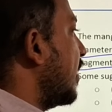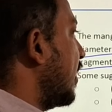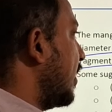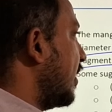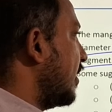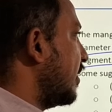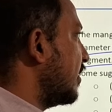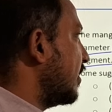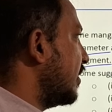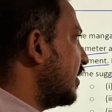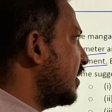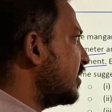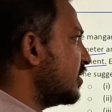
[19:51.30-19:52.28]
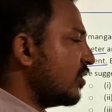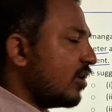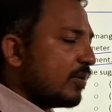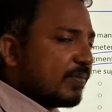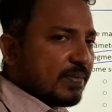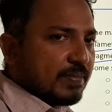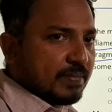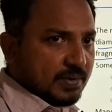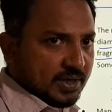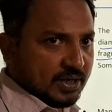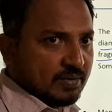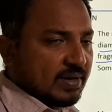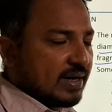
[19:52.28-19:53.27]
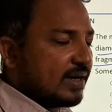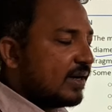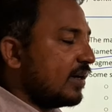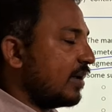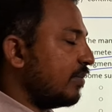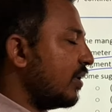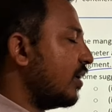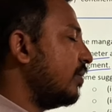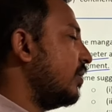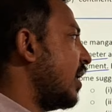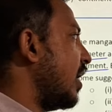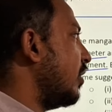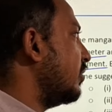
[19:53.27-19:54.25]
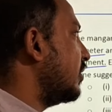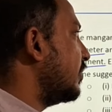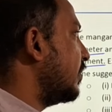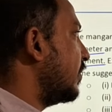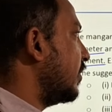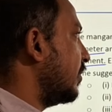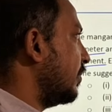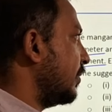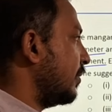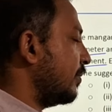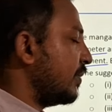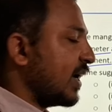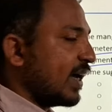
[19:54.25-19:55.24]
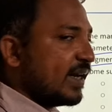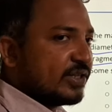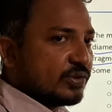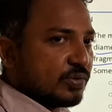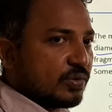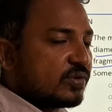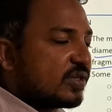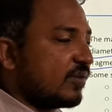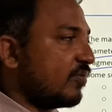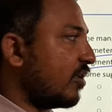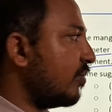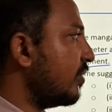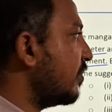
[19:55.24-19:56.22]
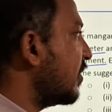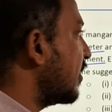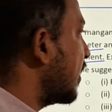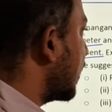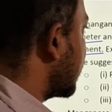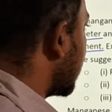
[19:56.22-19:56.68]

it is not particularly developed how the manganese nodules are formed, but there